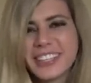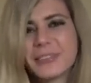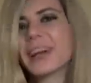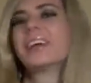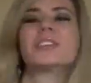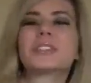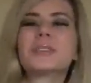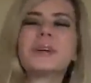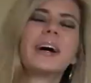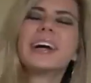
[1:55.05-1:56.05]
in the ranch,
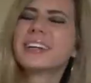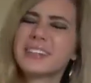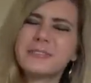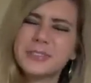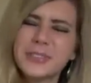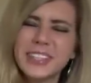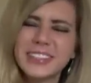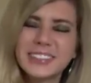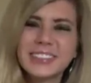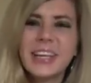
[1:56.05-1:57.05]
well, I hated a few
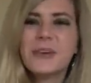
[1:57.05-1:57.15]
things.